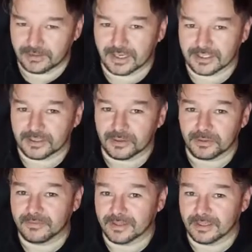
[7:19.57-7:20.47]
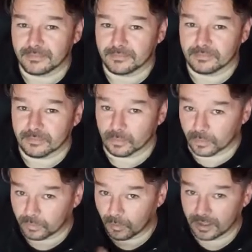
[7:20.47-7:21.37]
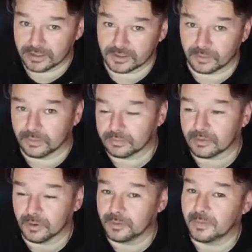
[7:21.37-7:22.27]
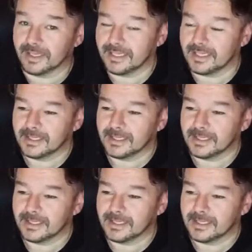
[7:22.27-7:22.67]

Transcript: as to who the villain was or could be.